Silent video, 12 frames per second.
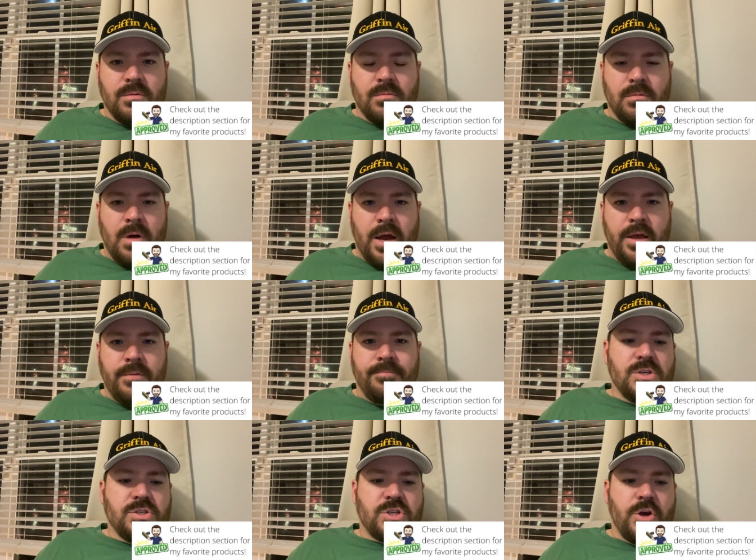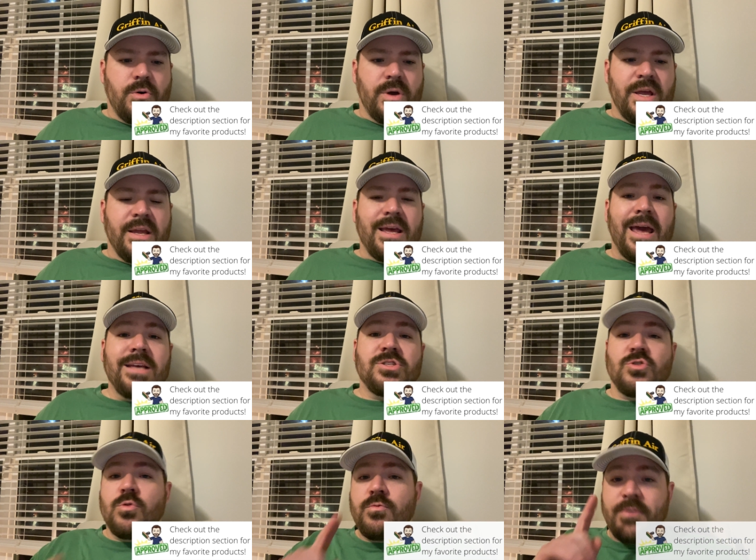right? So in case
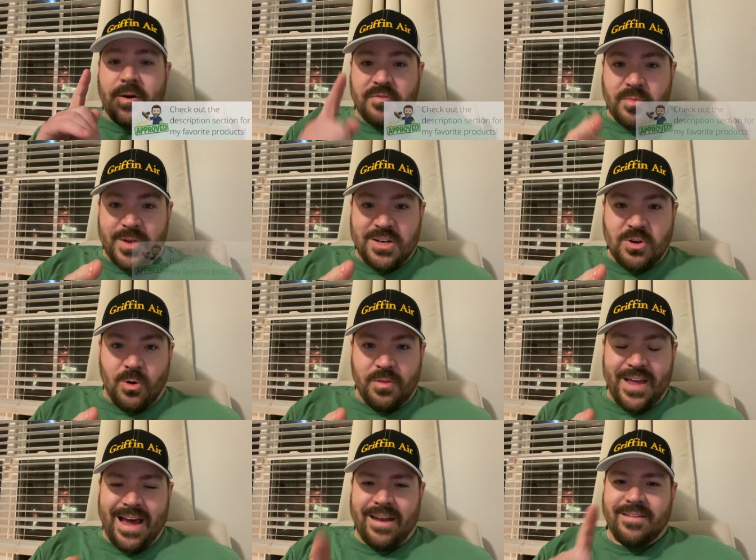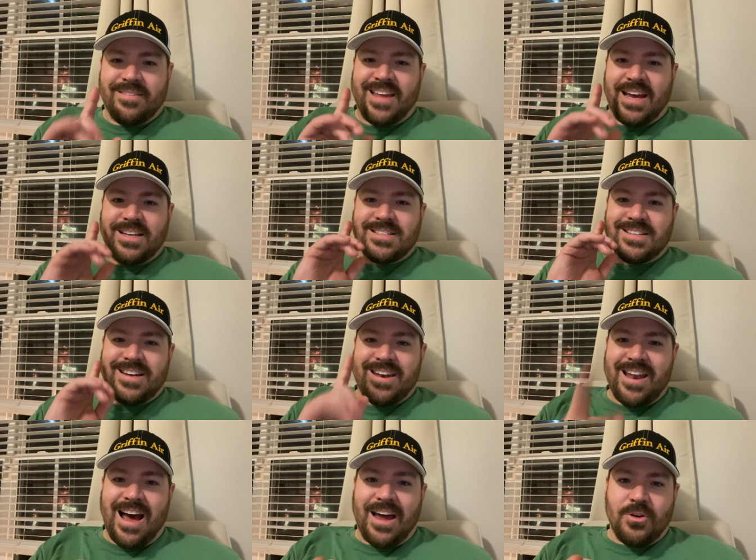you've ever been told that that is
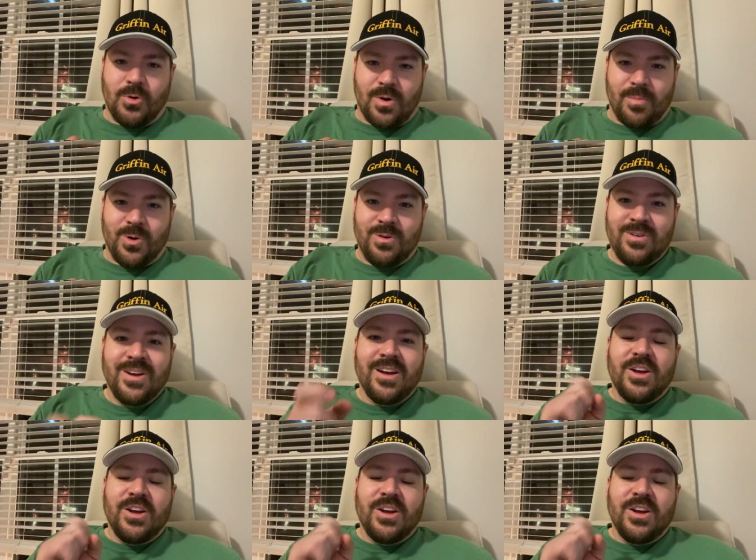not normal,